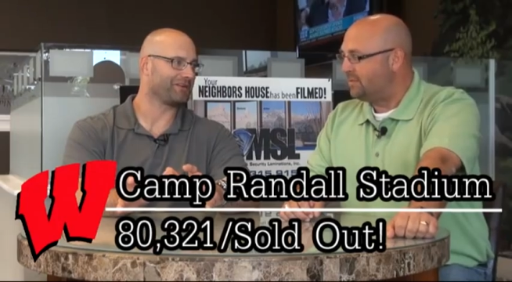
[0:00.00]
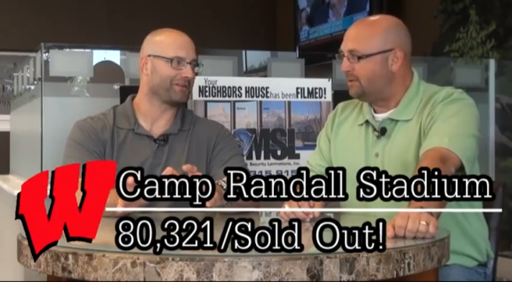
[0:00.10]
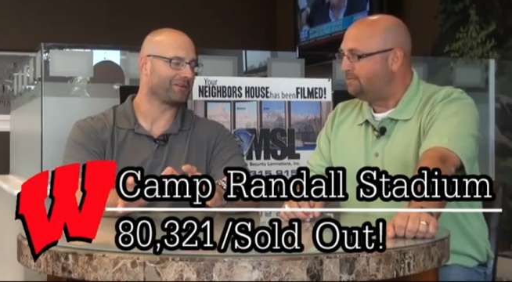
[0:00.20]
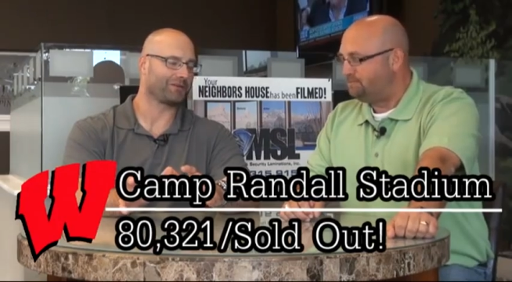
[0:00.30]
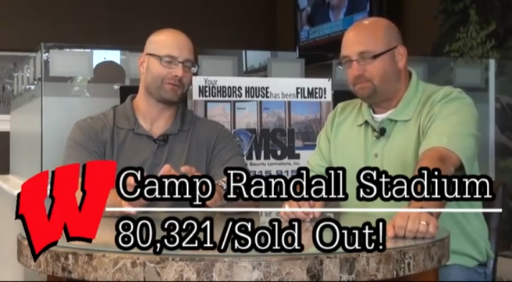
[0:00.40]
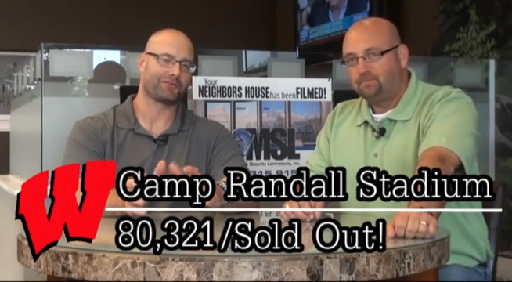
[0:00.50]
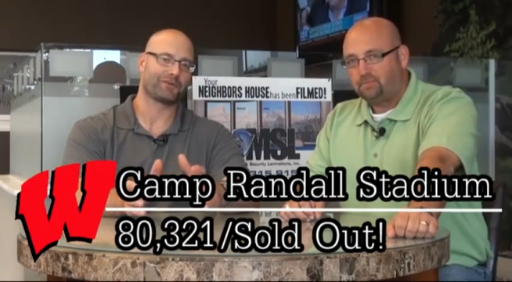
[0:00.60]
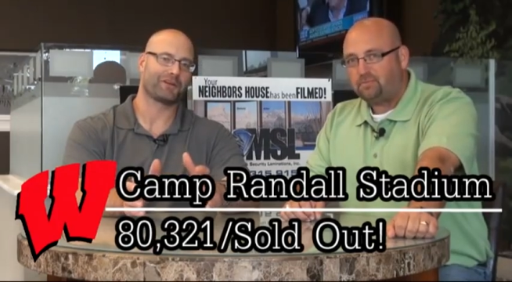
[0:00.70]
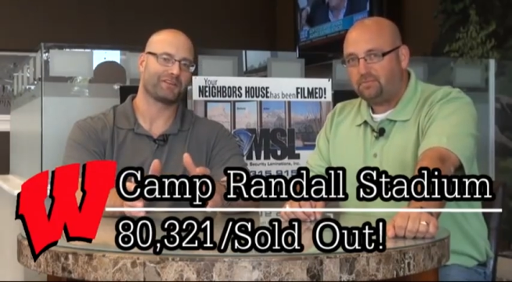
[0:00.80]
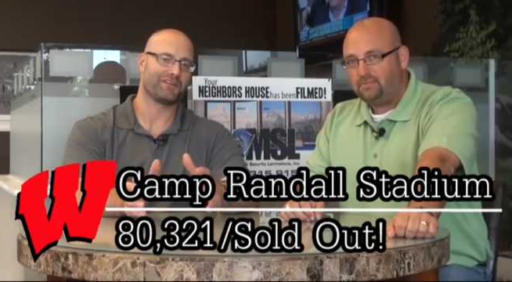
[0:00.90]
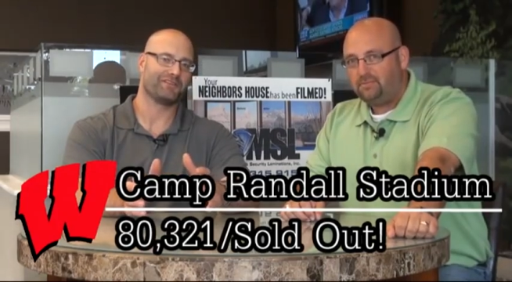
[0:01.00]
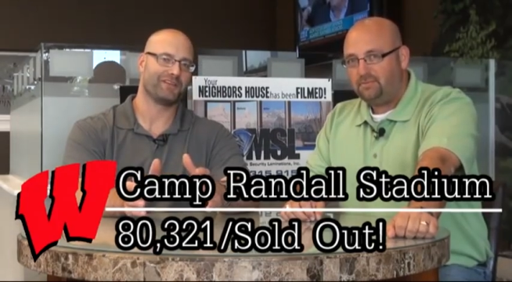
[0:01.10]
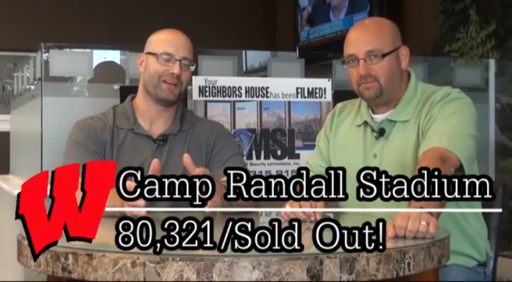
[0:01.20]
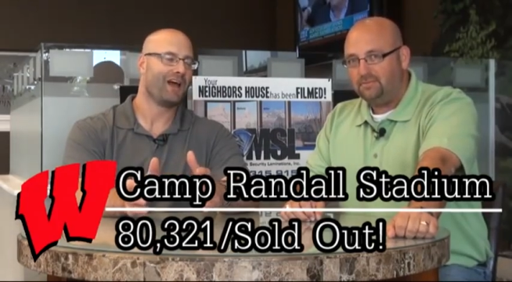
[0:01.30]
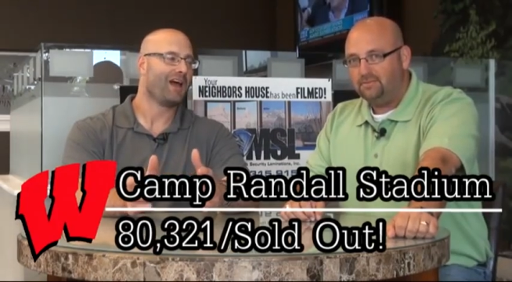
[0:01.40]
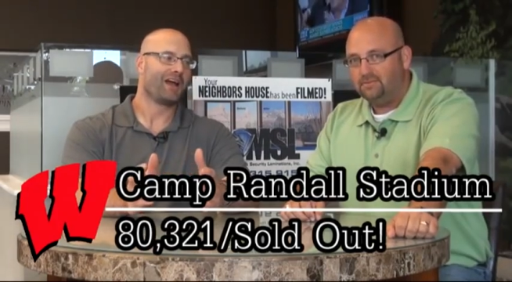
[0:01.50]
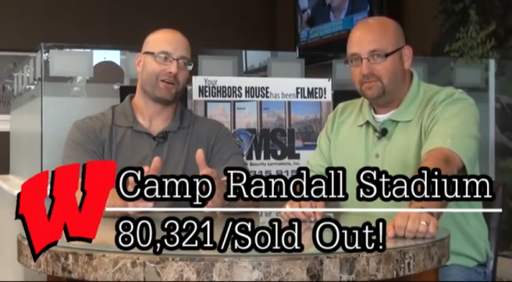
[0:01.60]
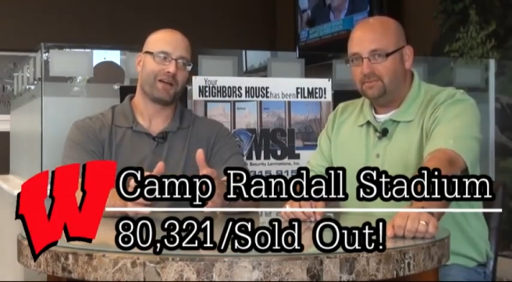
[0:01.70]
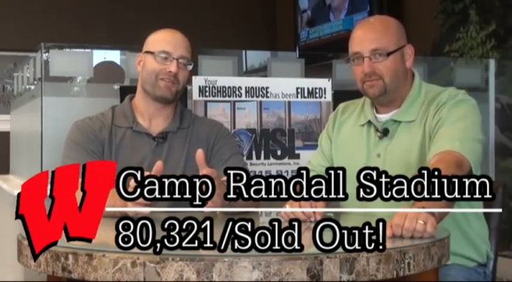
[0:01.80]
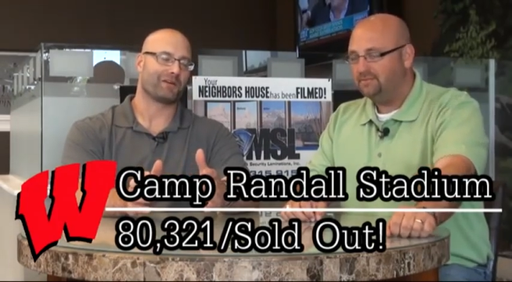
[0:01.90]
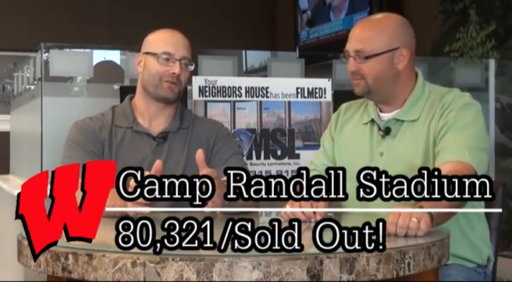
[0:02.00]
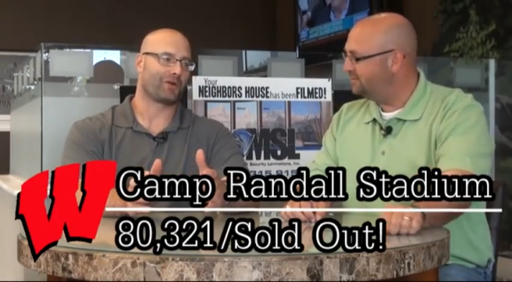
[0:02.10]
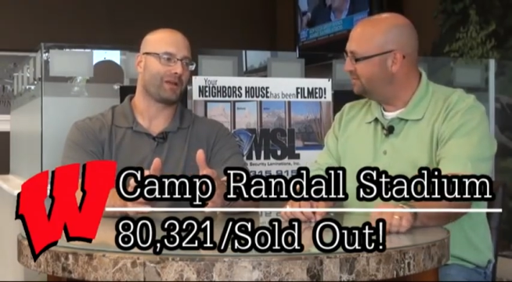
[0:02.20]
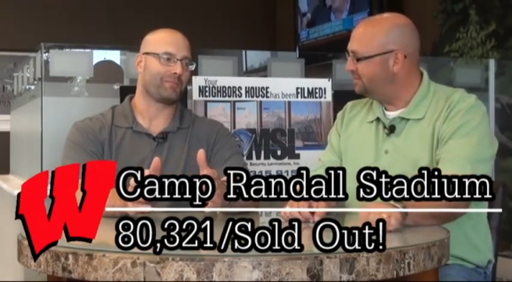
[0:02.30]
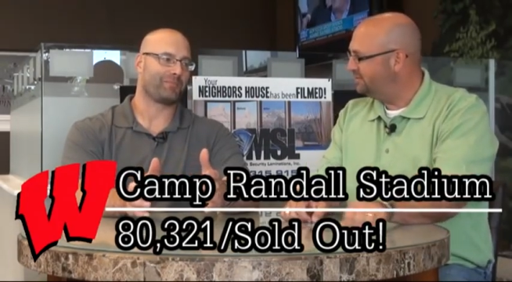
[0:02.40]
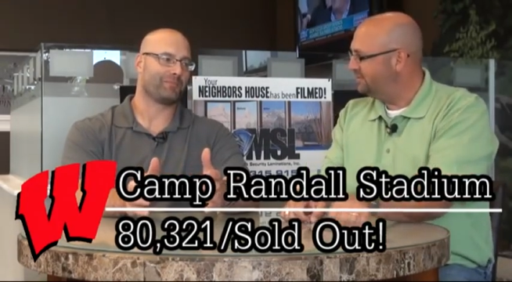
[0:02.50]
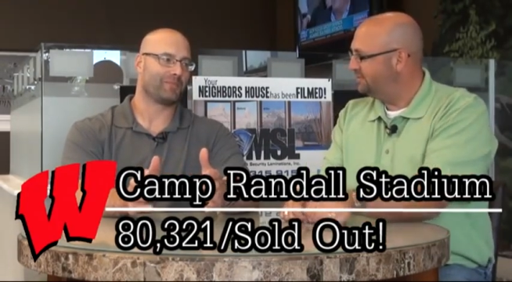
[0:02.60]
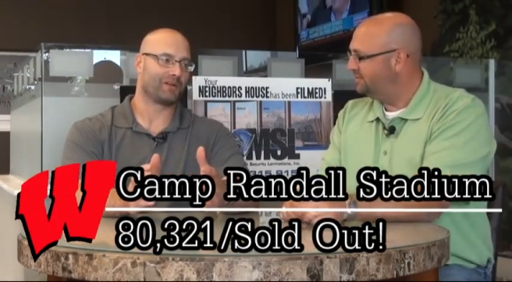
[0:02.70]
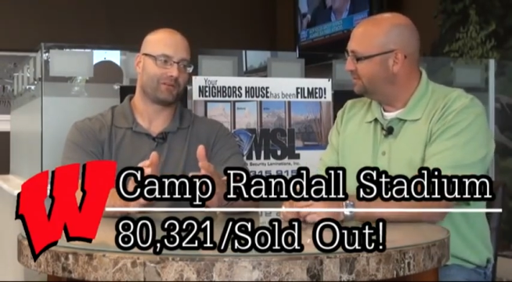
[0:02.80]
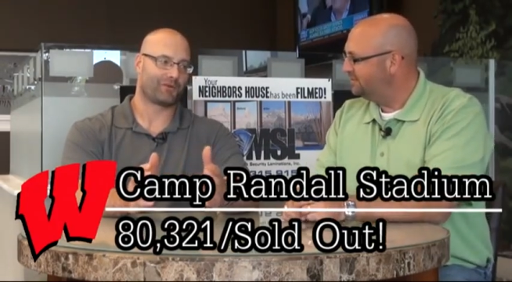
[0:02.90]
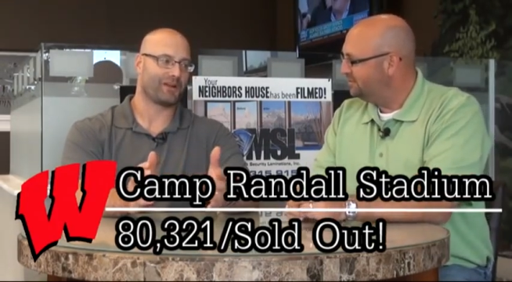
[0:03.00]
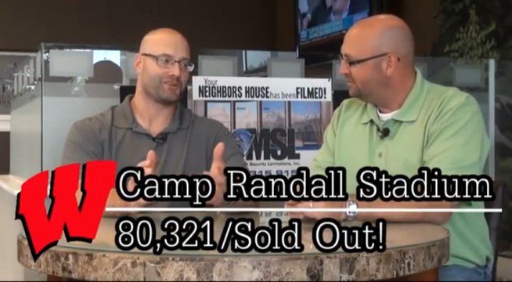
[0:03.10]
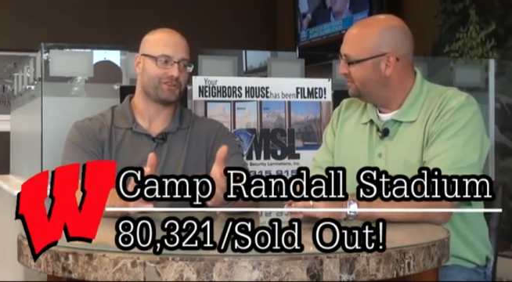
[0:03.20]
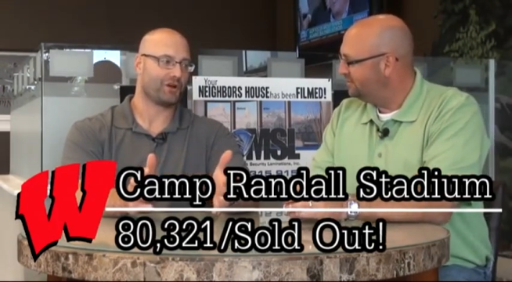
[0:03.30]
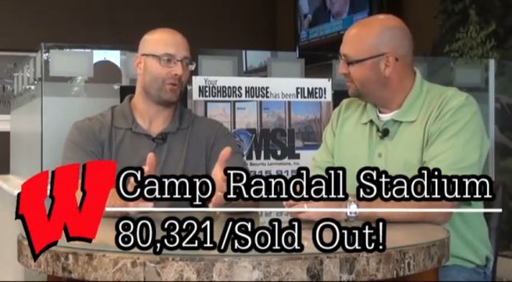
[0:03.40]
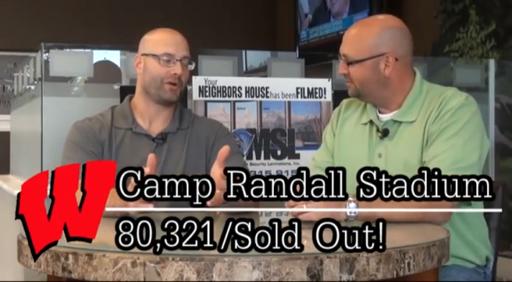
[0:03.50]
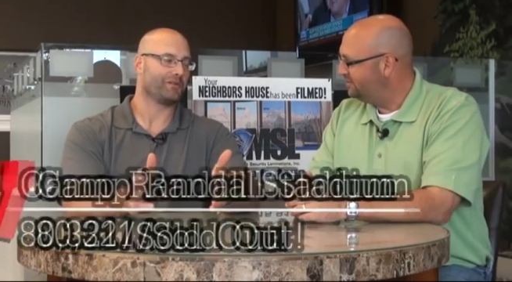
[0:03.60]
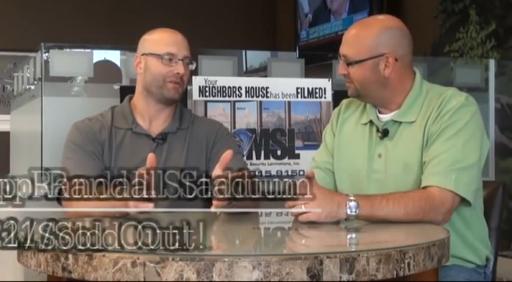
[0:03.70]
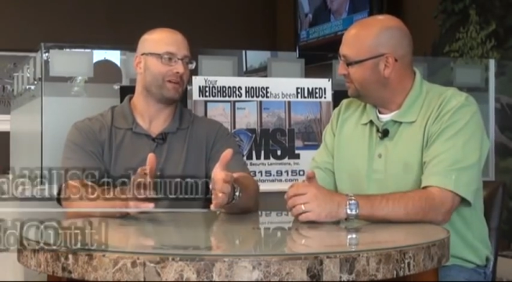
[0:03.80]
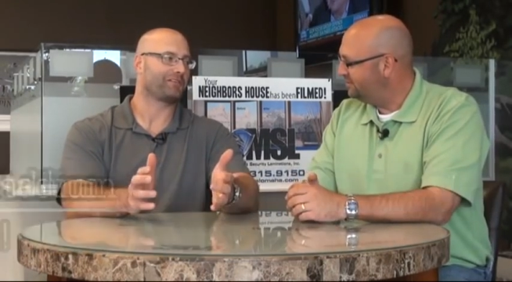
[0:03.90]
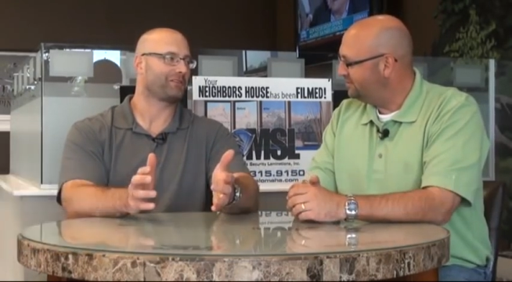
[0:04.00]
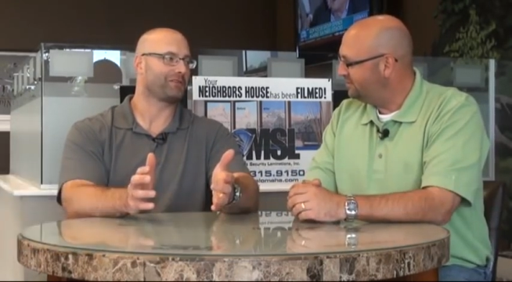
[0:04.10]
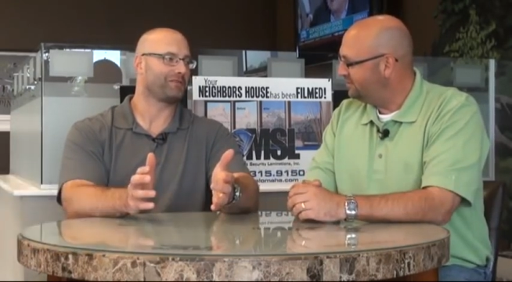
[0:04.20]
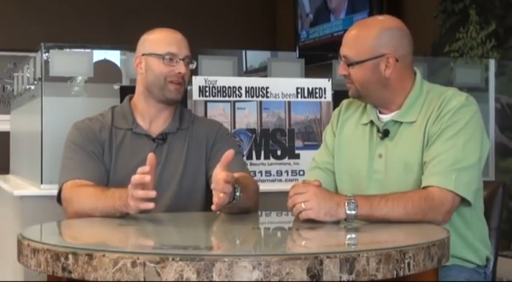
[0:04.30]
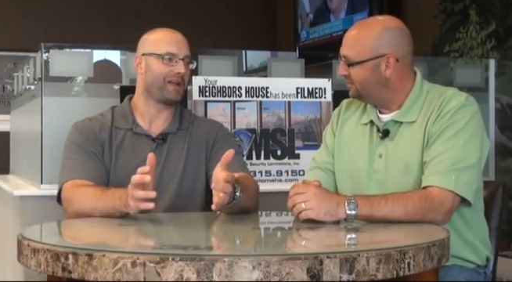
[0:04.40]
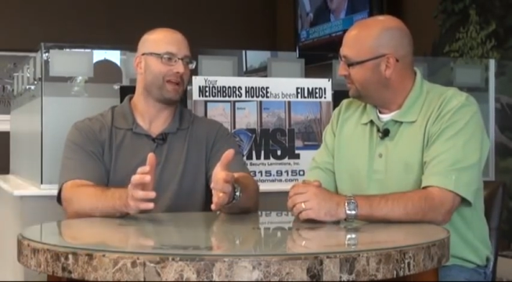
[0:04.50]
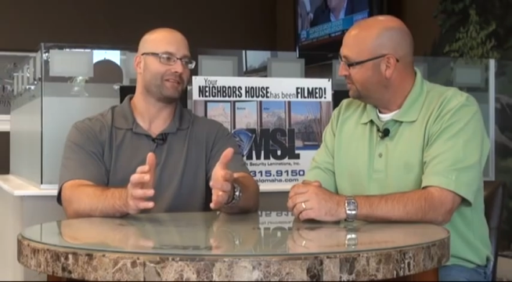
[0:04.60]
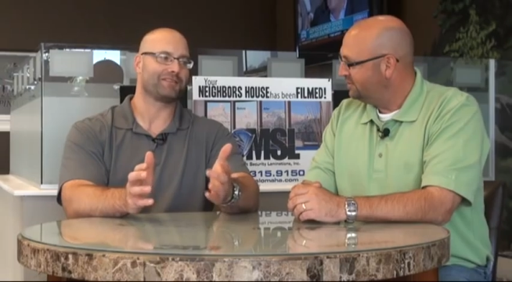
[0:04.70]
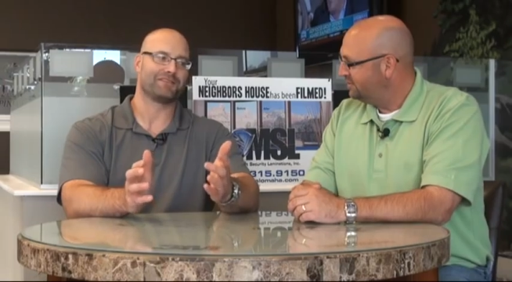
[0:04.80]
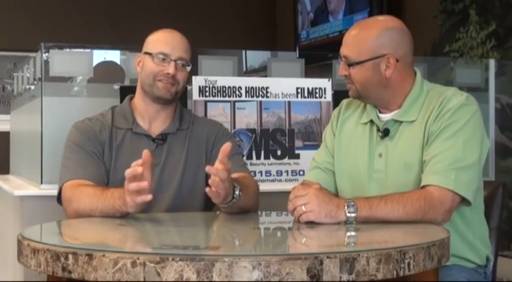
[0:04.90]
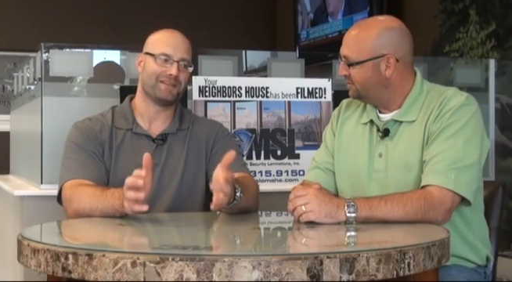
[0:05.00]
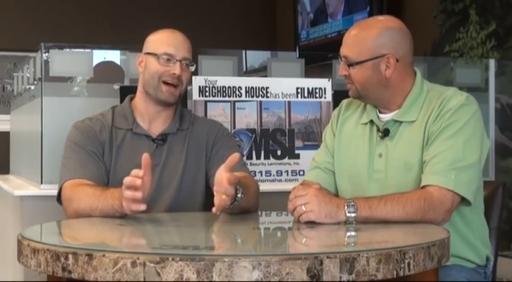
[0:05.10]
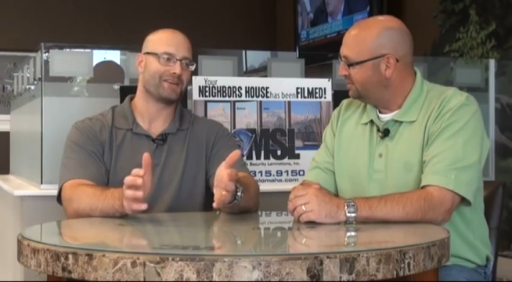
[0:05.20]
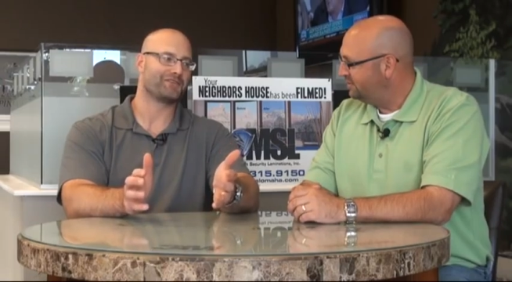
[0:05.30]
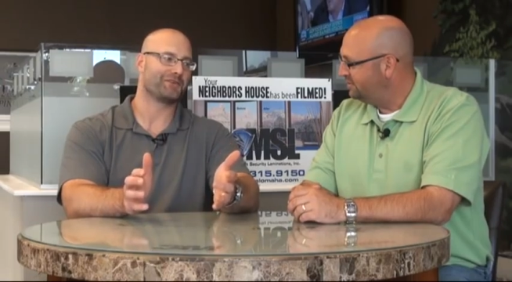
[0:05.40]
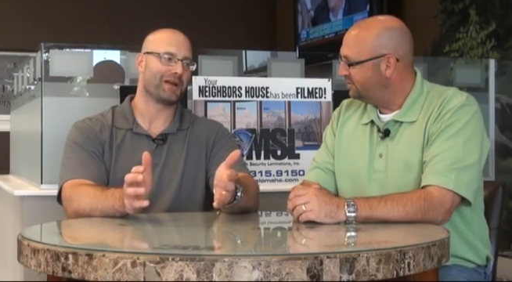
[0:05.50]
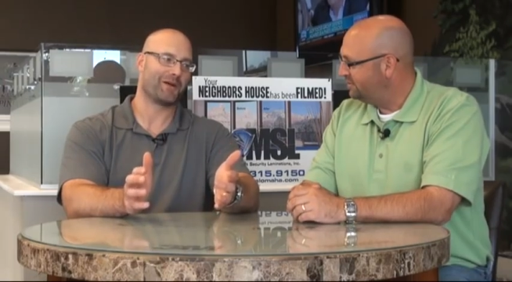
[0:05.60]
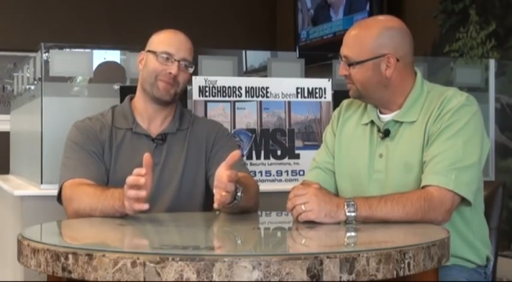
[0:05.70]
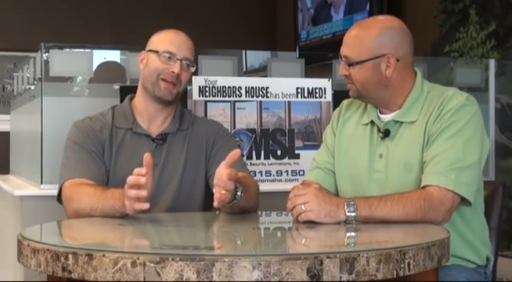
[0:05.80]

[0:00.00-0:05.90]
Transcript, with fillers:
Speaker 1: it on closed circuit TV. Going to have a great great showing of Husker fans. Not sure how